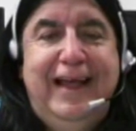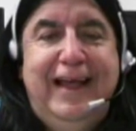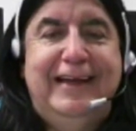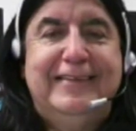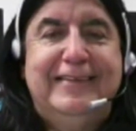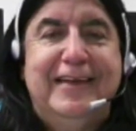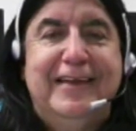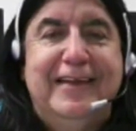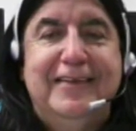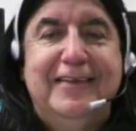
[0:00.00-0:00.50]

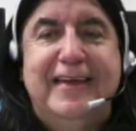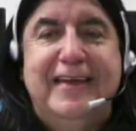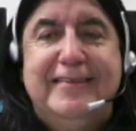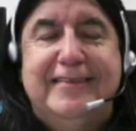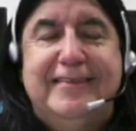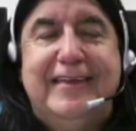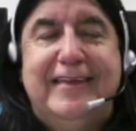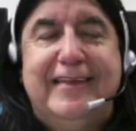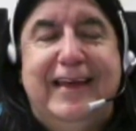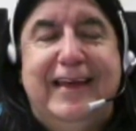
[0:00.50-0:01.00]
And
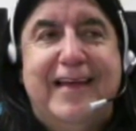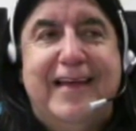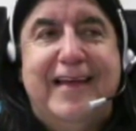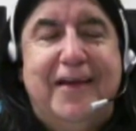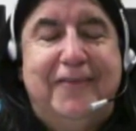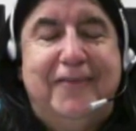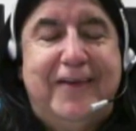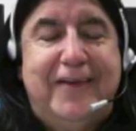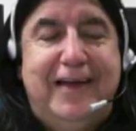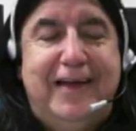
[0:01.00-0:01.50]
this
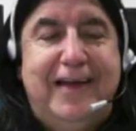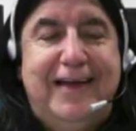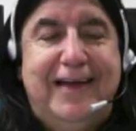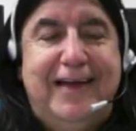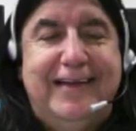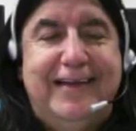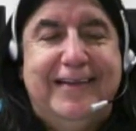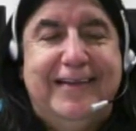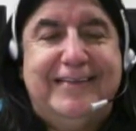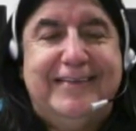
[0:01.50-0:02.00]
itself
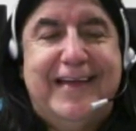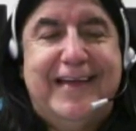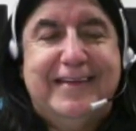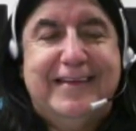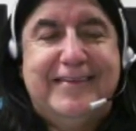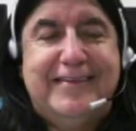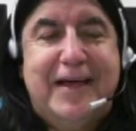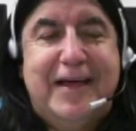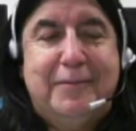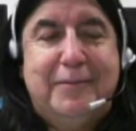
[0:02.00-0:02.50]

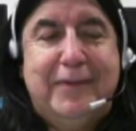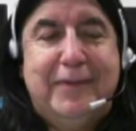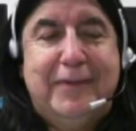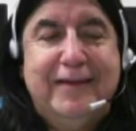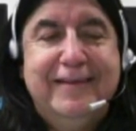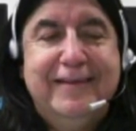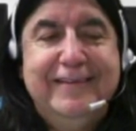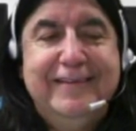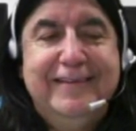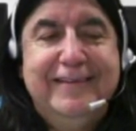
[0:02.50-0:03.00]

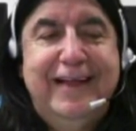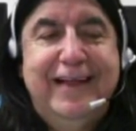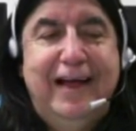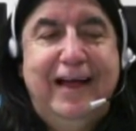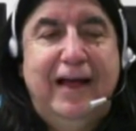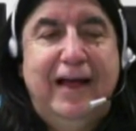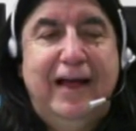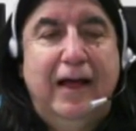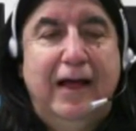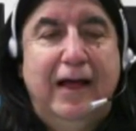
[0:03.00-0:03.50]
sets up
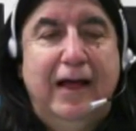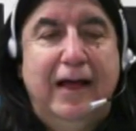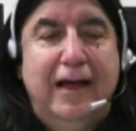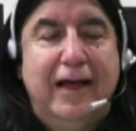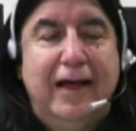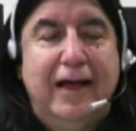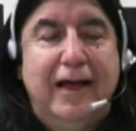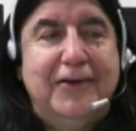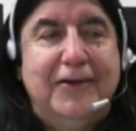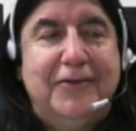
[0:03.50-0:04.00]

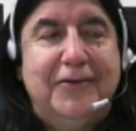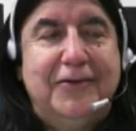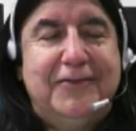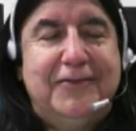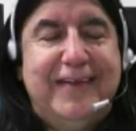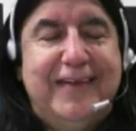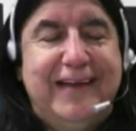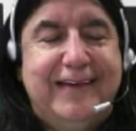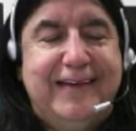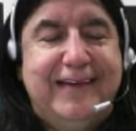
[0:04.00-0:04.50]

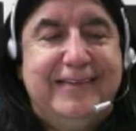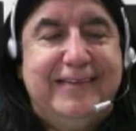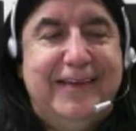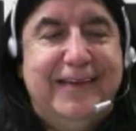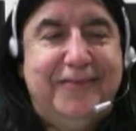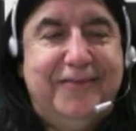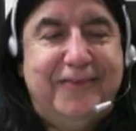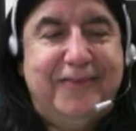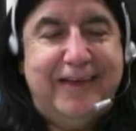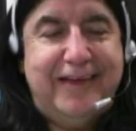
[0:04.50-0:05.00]
an
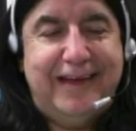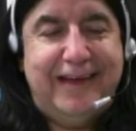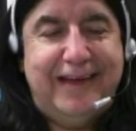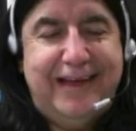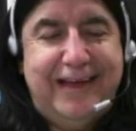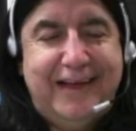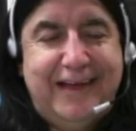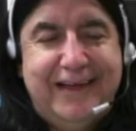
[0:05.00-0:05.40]
alternative